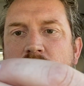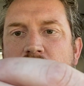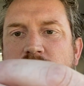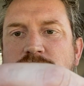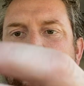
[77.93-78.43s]

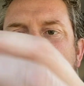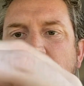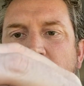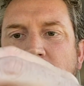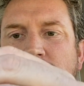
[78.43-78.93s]
I trim
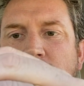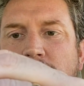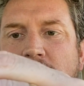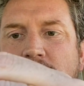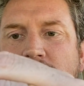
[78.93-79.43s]
them
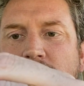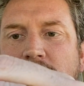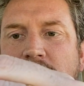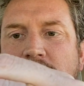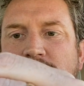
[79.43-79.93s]
down to
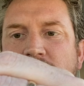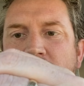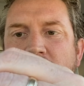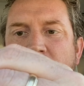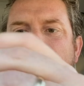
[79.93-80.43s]

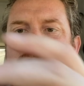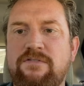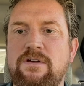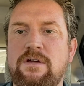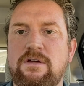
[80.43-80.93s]
1.5
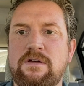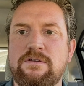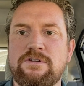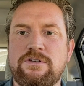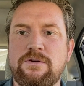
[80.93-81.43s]

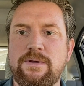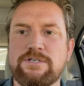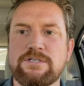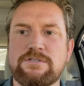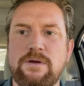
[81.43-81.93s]
to 2
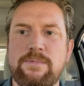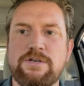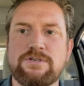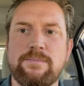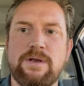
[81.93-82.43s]
inches. So I'm going
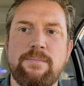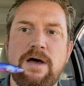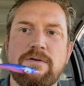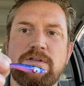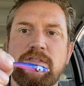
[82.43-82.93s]
to trim it
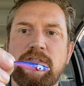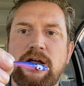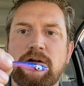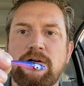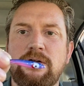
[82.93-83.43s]
about to
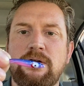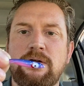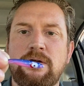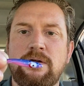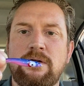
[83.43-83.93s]
there.
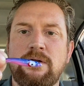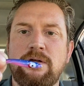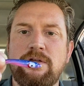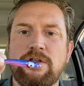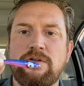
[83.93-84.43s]

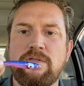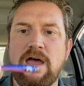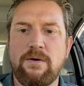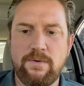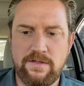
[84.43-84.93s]
You can do
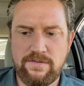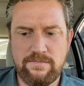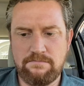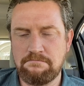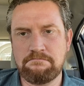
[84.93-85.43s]
that with
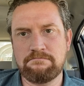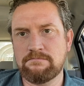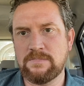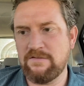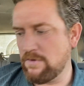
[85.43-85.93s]

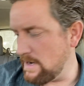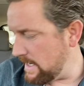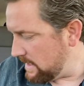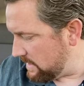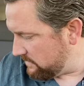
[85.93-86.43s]
a
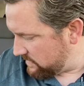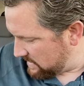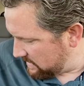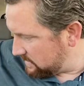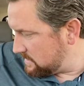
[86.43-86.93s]
variety of
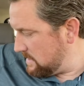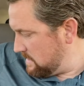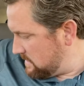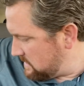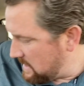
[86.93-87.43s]
things
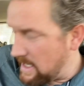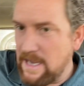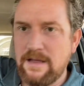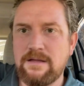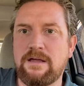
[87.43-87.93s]

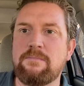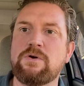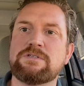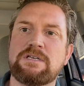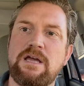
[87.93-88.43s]
today. And
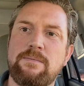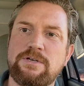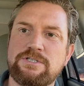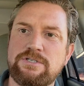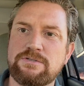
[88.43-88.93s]
most of the time I
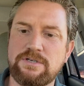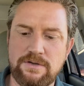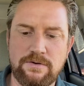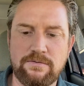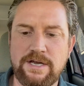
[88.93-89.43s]
just use a good
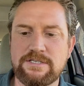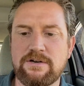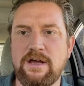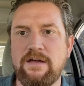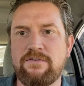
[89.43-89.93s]
old razor
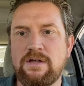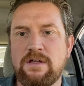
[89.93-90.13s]
knife.